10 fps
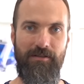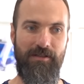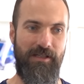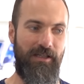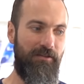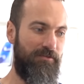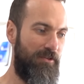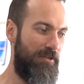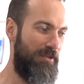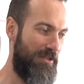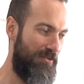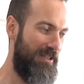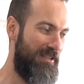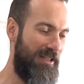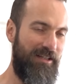seeking for was
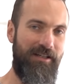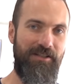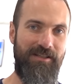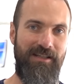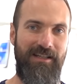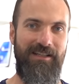really the clutches.